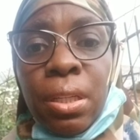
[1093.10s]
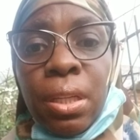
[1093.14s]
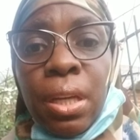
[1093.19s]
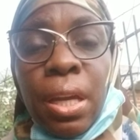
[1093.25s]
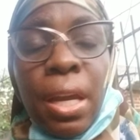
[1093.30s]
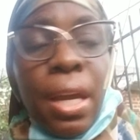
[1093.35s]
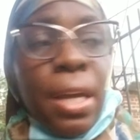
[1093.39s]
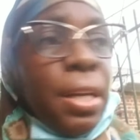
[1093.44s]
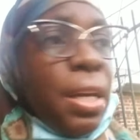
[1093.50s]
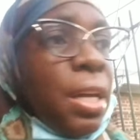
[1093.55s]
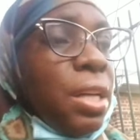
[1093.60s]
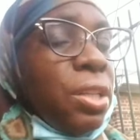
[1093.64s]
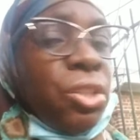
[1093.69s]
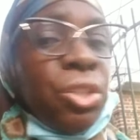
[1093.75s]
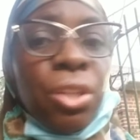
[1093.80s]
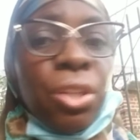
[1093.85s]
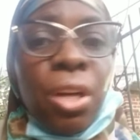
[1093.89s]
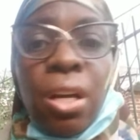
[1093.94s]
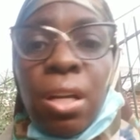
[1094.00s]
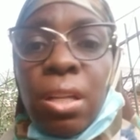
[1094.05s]
And
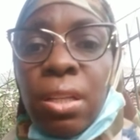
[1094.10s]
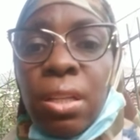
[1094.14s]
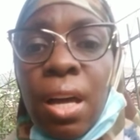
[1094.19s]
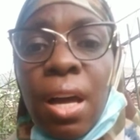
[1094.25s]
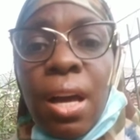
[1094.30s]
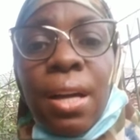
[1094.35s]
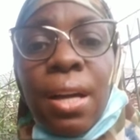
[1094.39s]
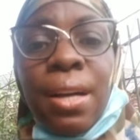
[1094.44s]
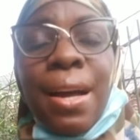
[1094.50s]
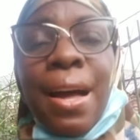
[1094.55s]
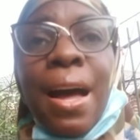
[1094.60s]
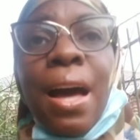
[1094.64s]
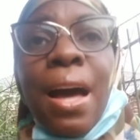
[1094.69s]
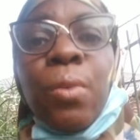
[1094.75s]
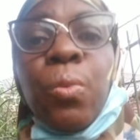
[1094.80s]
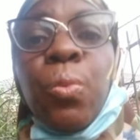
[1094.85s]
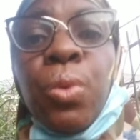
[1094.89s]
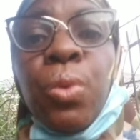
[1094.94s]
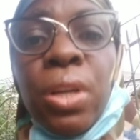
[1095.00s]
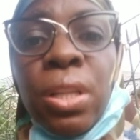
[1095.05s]
inshallah,
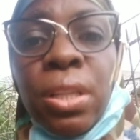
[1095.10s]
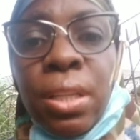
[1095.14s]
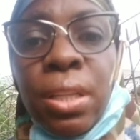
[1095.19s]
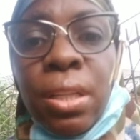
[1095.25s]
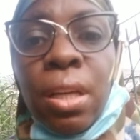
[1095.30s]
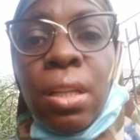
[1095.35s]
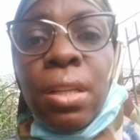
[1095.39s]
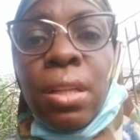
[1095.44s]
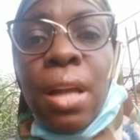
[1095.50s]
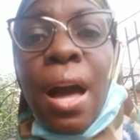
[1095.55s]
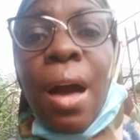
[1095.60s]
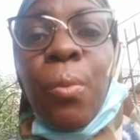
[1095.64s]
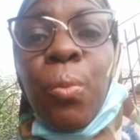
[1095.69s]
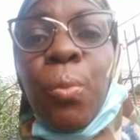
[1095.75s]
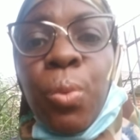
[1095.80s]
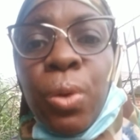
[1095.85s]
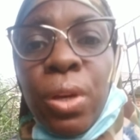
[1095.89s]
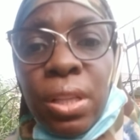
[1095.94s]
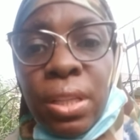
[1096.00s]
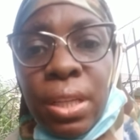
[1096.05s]
God willing, Allah
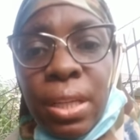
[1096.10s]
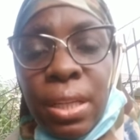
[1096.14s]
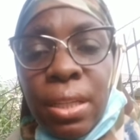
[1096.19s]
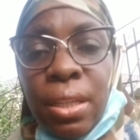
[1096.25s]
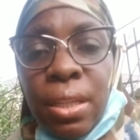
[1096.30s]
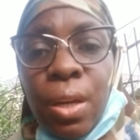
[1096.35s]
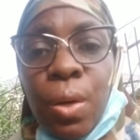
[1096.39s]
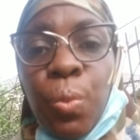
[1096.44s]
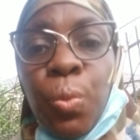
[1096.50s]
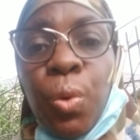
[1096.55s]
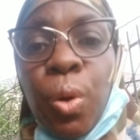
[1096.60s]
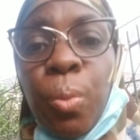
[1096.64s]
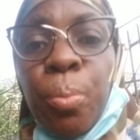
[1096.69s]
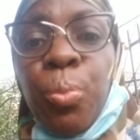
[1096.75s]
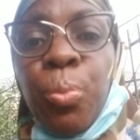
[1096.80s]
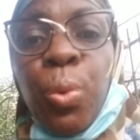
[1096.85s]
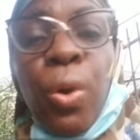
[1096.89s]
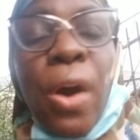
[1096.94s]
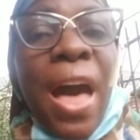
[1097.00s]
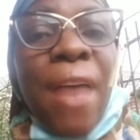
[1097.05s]
willing,
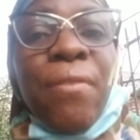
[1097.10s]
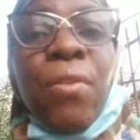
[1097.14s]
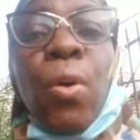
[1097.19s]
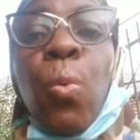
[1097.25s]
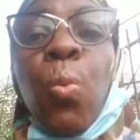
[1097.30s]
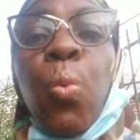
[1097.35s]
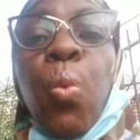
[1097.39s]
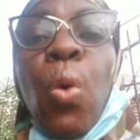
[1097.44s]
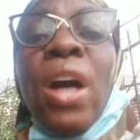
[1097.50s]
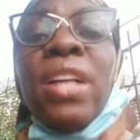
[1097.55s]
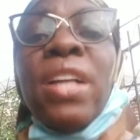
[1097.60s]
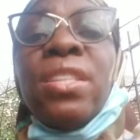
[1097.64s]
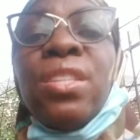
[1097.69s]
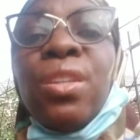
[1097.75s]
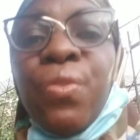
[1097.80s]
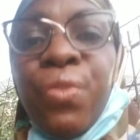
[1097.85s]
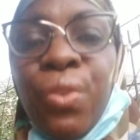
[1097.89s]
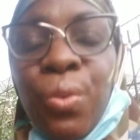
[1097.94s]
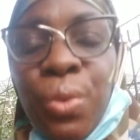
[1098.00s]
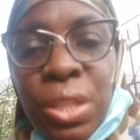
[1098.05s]
we'll have a
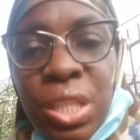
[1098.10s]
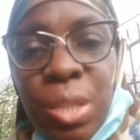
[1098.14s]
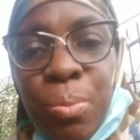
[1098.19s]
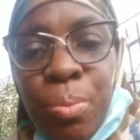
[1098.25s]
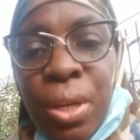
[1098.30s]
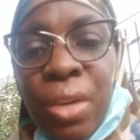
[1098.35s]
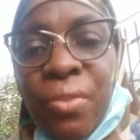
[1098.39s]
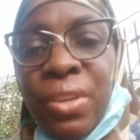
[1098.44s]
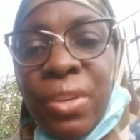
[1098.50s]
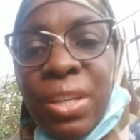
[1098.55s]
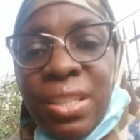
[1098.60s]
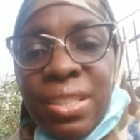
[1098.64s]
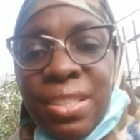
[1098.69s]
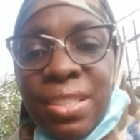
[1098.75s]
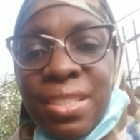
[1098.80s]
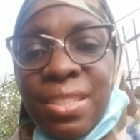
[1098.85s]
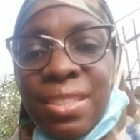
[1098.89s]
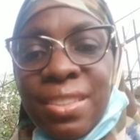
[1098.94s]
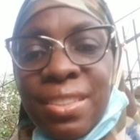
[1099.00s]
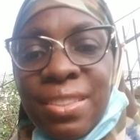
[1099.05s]
wonderful
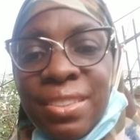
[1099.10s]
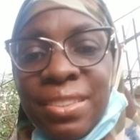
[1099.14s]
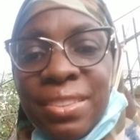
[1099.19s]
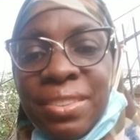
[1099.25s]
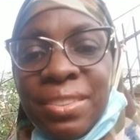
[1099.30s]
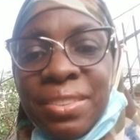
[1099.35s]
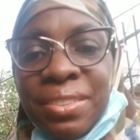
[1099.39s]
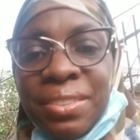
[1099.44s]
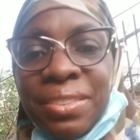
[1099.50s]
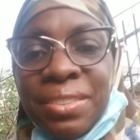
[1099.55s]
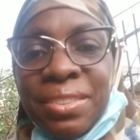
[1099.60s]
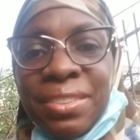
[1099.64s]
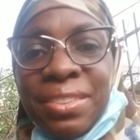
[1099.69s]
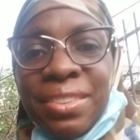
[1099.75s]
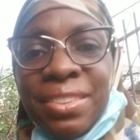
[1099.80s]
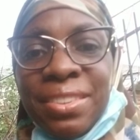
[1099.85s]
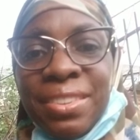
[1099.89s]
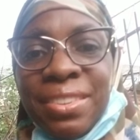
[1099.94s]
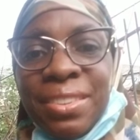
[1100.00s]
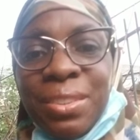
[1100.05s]
experience.
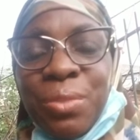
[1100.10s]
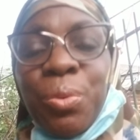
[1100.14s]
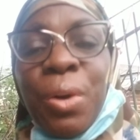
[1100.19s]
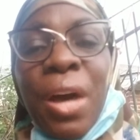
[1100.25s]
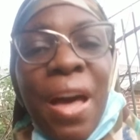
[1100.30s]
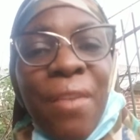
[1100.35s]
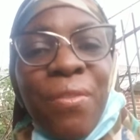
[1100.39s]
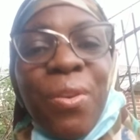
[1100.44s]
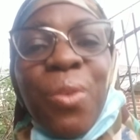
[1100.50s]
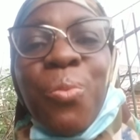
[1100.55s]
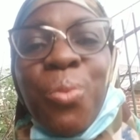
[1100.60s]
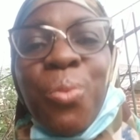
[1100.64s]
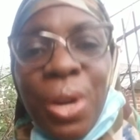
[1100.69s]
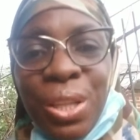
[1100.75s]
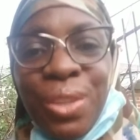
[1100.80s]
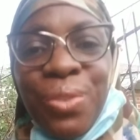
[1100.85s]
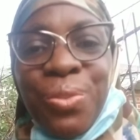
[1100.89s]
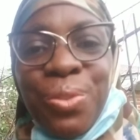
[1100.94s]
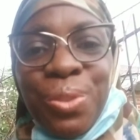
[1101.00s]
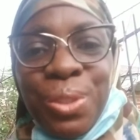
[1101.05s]
We'll have a
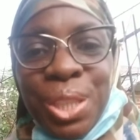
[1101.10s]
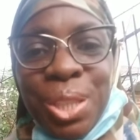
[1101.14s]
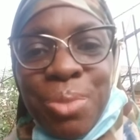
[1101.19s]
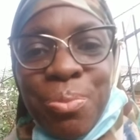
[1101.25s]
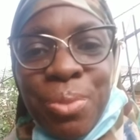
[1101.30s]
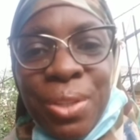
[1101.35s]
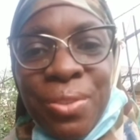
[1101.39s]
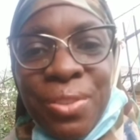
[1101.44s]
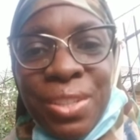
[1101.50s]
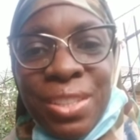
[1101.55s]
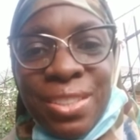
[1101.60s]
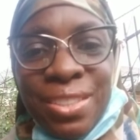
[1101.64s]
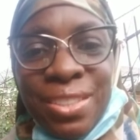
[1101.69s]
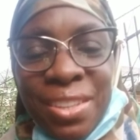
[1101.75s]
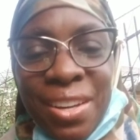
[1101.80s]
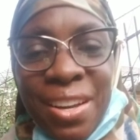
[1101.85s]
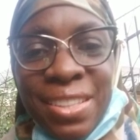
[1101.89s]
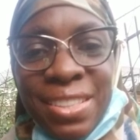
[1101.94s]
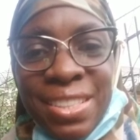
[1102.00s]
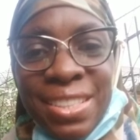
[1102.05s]
wonderful experience
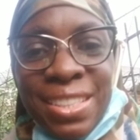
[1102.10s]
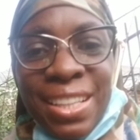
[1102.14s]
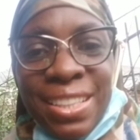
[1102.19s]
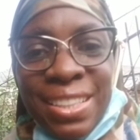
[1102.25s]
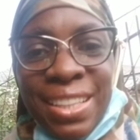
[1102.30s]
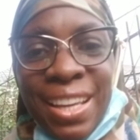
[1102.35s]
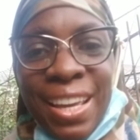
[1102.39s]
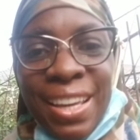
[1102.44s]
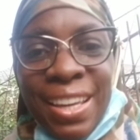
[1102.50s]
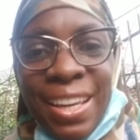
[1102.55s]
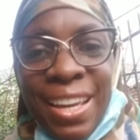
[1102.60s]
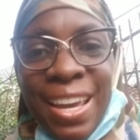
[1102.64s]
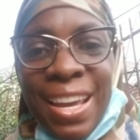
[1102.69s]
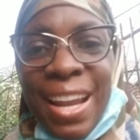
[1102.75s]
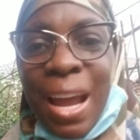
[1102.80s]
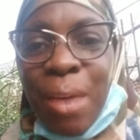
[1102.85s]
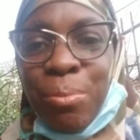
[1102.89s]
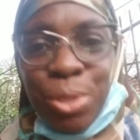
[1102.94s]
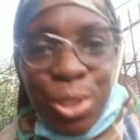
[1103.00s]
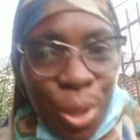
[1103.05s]
on Sunday,
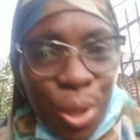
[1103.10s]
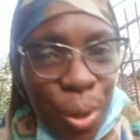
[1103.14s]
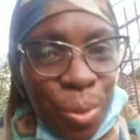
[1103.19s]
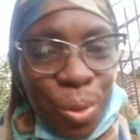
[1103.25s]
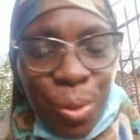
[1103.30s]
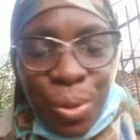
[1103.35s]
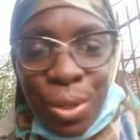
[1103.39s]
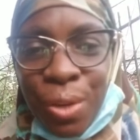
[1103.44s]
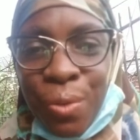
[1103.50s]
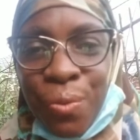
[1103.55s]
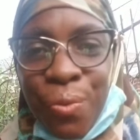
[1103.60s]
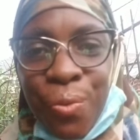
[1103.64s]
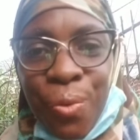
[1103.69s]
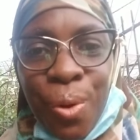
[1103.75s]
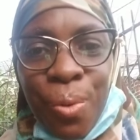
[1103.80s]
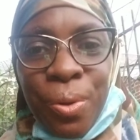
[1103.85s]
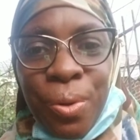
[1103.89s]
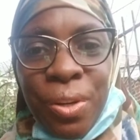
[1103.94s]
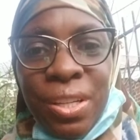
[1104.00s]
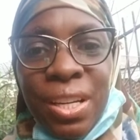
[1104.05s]
and I'm so looking
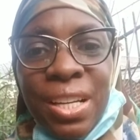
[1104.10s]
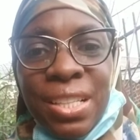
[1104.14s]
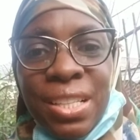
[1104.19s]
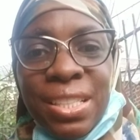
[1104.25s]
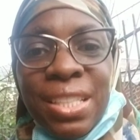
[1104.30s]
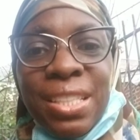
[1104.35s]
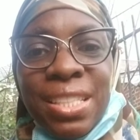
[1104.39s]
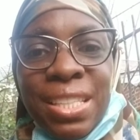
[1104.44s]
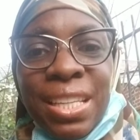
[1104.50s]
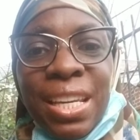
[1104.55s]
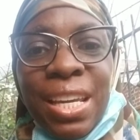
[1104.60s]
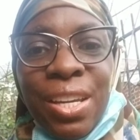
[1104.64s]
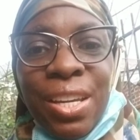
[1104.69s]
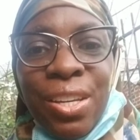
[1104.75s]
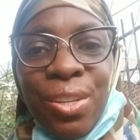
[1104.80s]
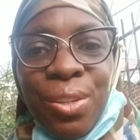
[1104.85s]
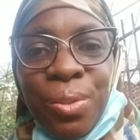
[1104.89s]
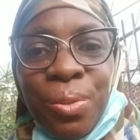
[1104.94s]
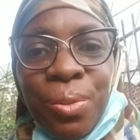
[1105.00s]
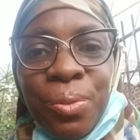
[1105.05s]
forward to seeing
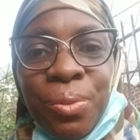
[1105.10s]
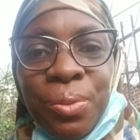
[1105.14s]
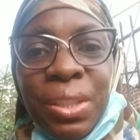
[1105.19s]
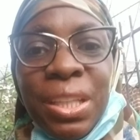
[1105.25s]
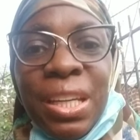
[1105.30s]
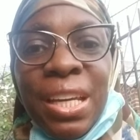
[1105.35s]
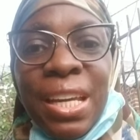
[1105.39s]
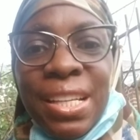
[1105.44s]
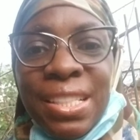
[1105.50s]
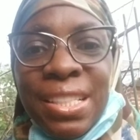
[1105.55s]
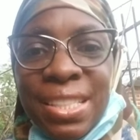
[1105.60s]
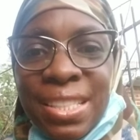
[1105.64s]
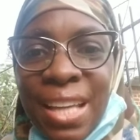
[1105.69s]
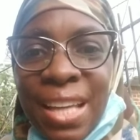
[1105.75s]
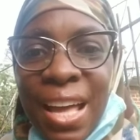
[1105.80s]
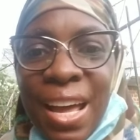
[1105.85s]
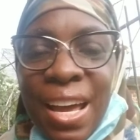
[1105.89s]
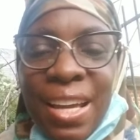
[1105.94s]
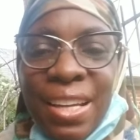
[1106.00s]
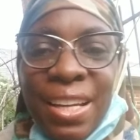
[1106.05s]
you
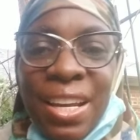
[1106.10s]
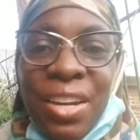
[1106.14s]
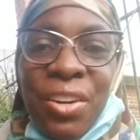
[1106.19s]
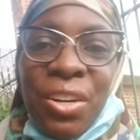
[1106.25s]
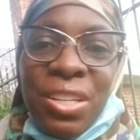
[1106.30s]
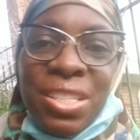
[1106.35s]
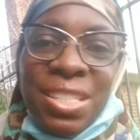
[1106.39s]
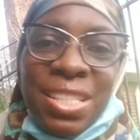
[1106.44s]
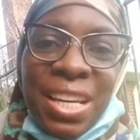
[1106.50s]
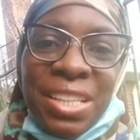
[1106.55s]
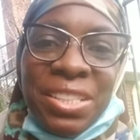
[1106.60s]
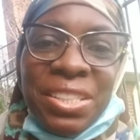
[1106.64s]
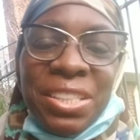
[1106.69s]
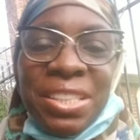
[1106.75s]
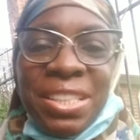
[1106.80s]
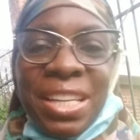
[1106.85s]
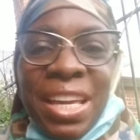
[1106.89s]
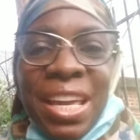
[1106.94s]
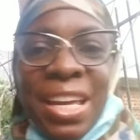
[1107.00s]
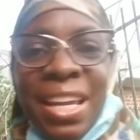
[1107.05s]
inside, in our
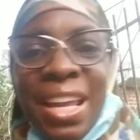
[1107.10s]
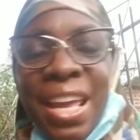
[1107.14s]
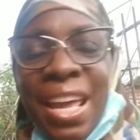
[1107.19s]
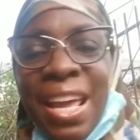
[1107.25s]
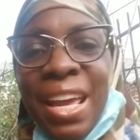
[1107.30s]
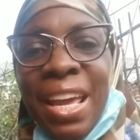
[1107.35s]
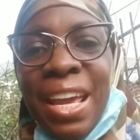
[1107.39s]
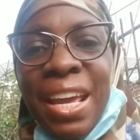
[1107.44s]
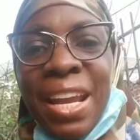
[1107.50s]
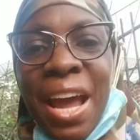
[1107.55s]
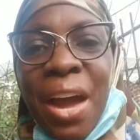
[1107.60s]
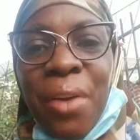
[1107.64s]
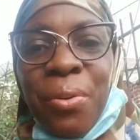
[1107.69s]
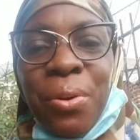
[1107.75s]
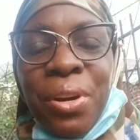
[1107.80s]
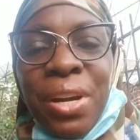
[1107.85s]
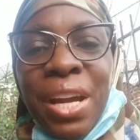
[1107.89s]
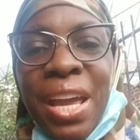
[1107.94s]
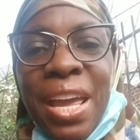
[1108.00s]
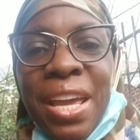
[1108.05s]
sessions, in our